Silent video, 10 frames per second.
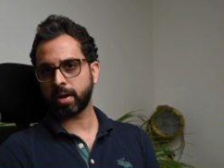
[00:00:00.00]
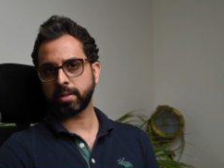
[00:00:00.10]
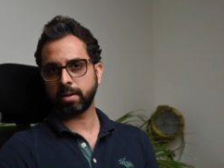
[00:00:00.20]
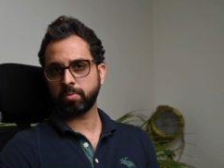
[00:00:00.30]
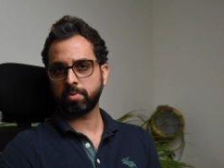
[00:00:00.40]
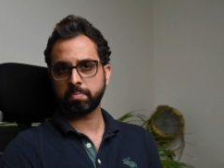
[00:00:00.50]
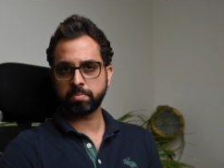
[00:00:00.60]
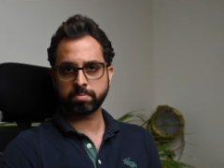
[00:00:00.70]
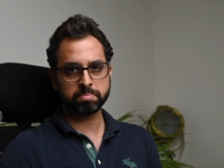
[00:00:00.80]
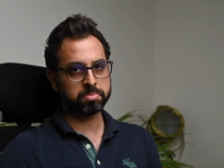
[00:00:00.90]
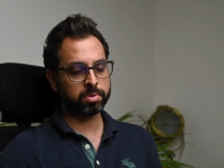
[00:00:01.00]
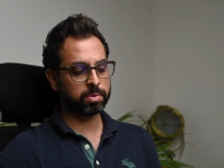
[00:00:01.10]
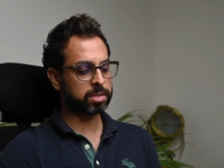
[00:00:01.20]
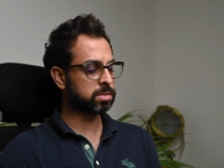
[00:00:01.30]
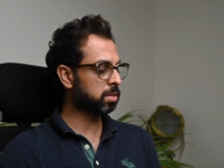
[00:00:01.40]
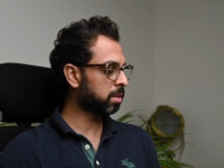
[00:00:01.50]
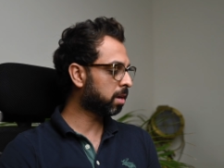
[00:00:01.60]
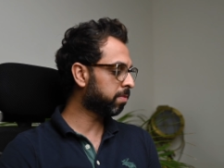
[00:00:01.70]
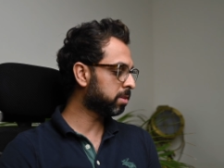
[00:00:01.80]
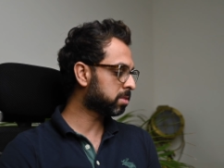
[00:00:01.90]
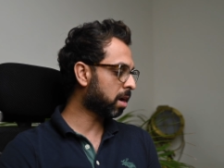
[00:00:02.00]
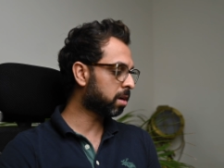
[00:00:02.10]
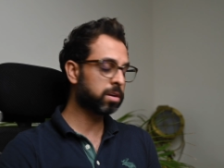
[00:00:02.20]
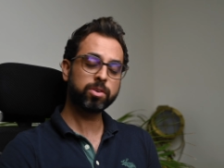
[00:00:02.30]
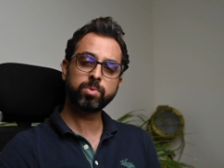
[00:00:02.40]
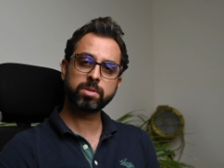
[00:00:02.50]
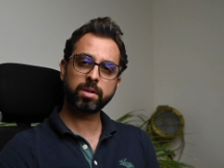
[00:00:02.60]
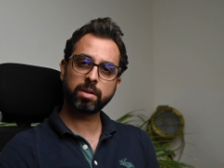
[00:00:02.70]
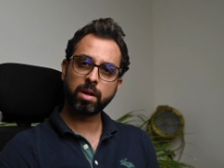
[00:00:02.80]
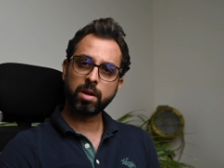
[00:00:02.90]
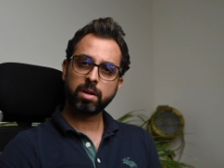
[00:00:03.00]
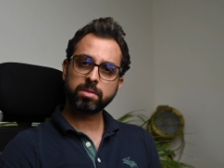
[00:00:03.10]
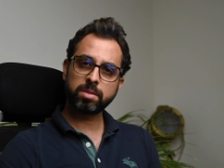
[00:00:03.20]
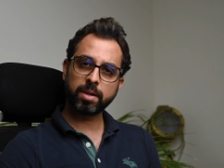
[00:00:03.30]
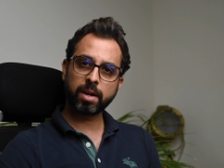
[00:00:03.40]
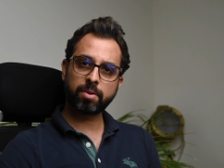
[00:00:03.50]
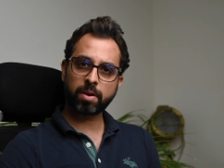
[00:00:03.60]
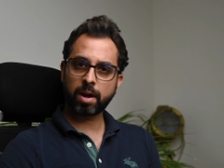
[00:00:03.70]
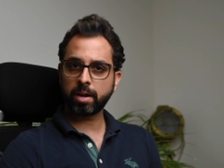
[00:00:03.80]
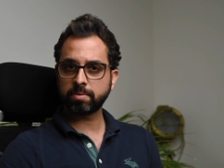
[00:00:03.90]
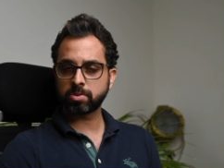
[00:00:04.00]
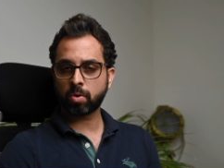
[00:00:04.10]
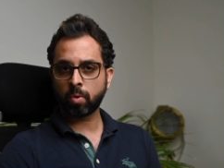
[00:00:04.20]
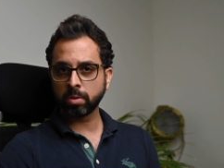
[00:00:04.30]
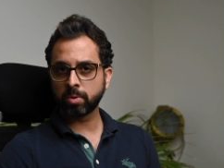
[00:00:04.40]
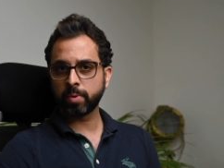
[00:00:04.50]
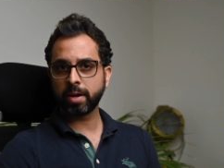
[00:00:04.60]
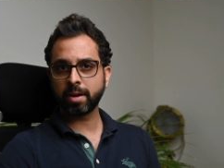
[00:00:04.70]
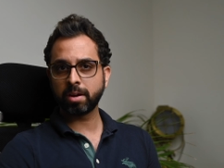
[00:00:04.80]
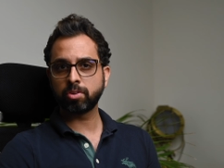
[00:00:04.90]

I think you can see that we started using Seagate drives all the way in